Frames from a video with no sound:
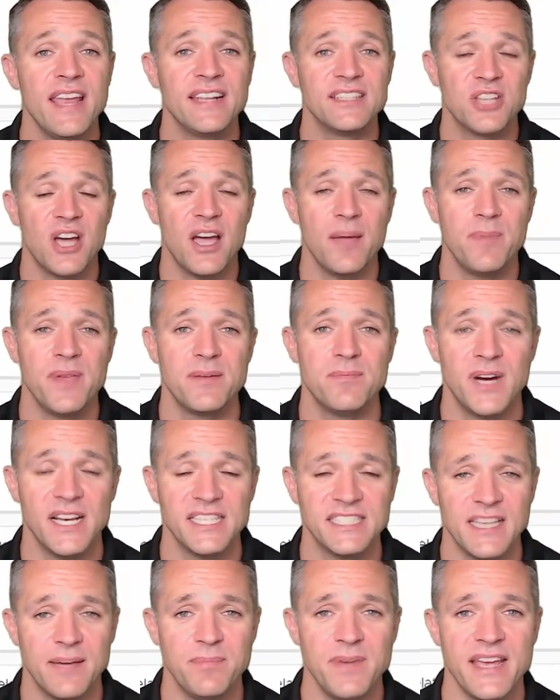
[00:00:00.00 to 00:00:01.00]
and type in my
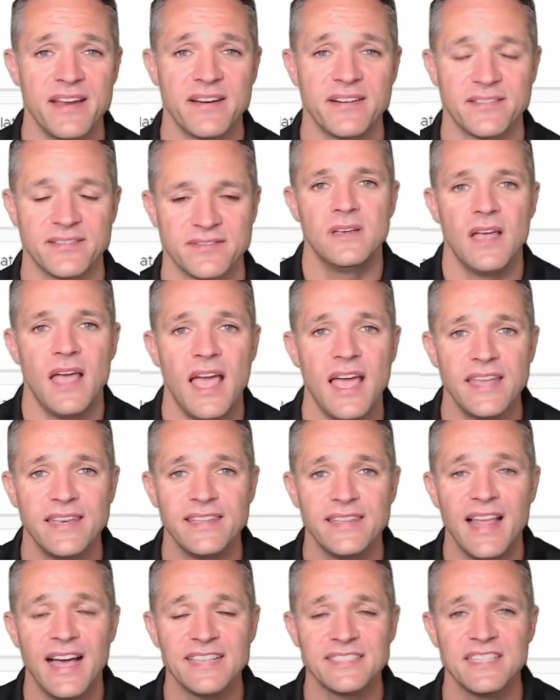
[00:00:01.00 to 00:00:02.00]
subnet. And
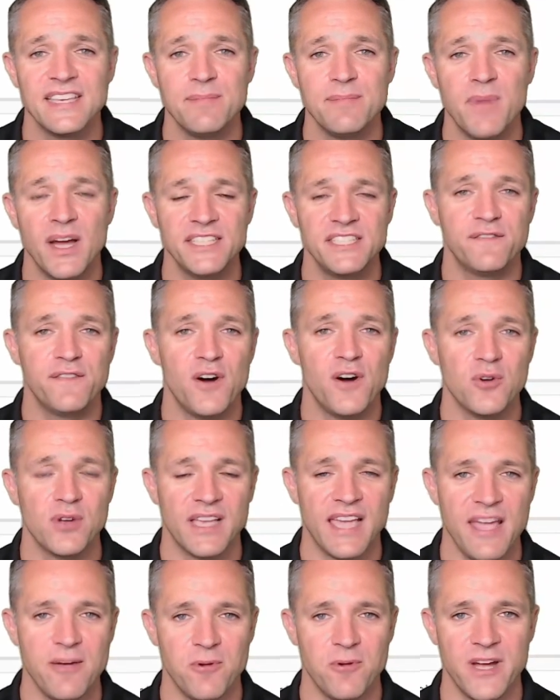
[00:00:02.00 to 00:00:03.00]
lastly, my default
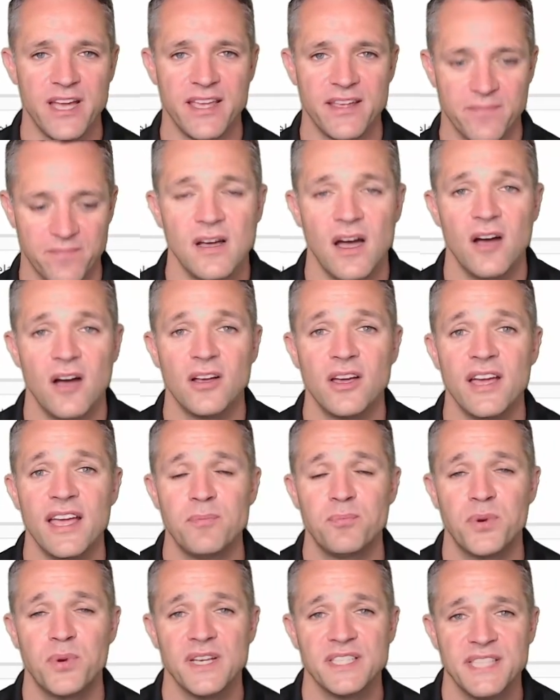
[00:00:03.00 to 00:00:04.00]
gateway. I'll go ahead
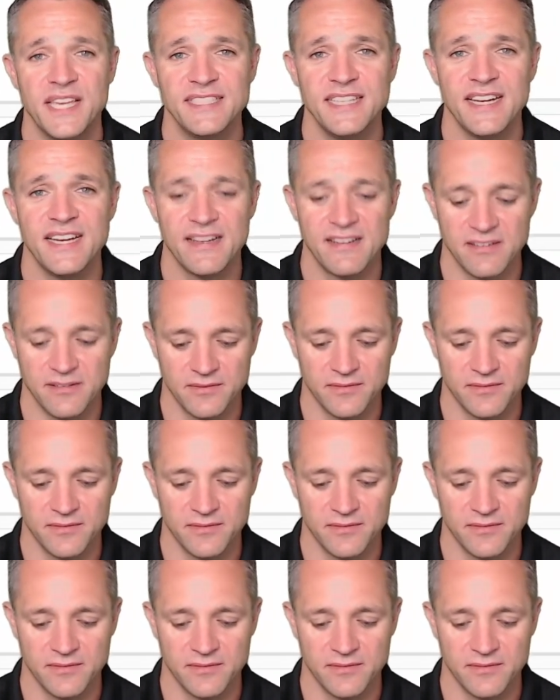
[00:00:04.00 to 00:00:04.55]
and press enter.